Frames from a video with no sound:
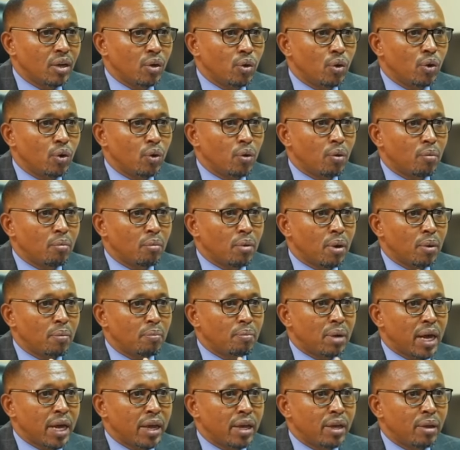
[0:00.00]
you know,
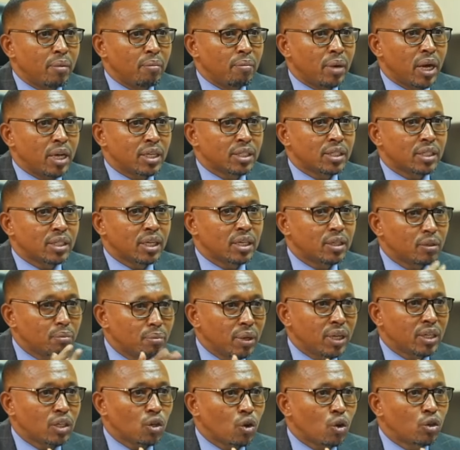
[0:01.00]
my, my
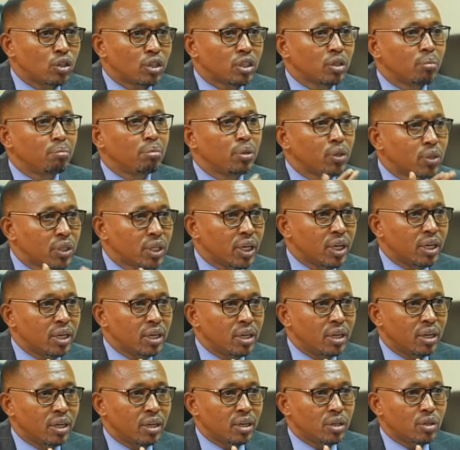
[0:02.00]
statement
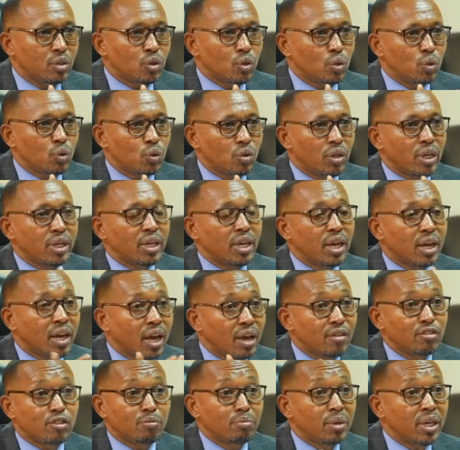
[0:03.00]
contributed to their
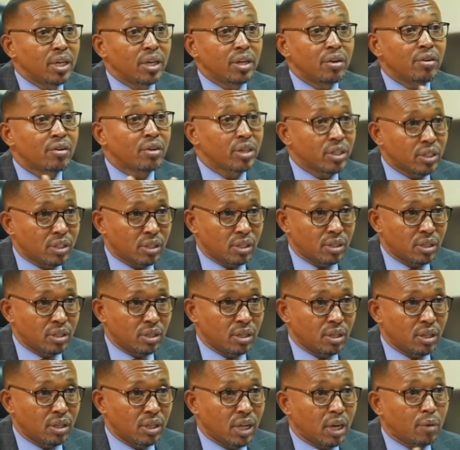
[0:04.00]
lives being in
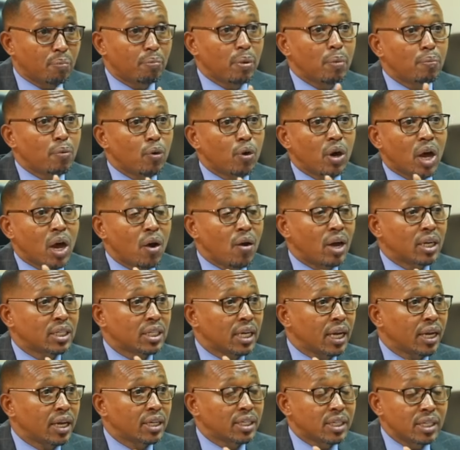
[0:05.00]
risk, that people now are
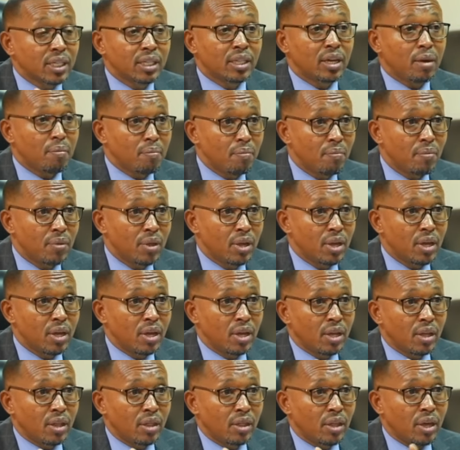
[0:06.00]
targeting them.
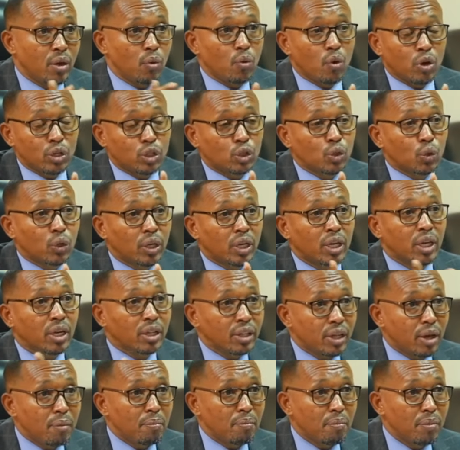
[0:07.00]
They want to
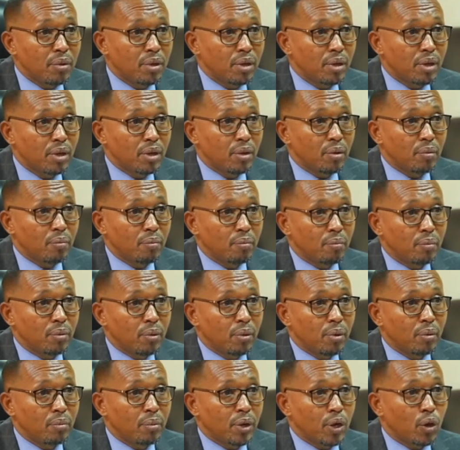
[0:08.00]
kill them
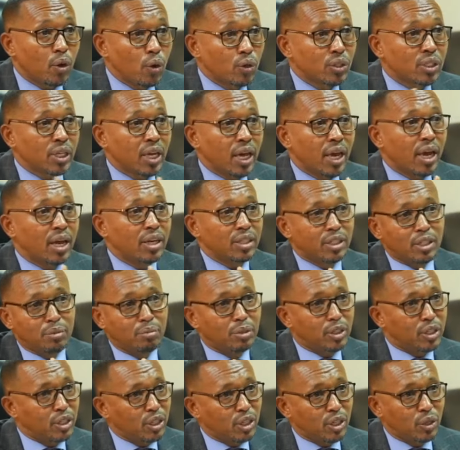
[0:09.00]
because they are L
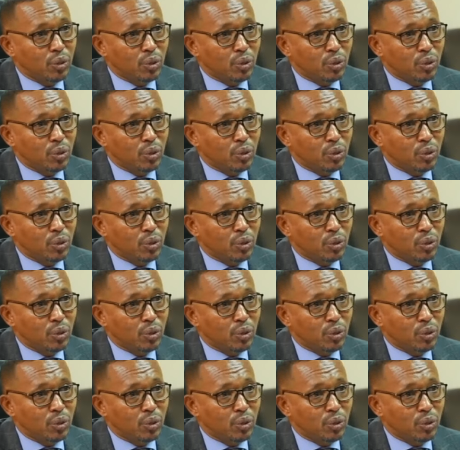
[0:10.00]
G B T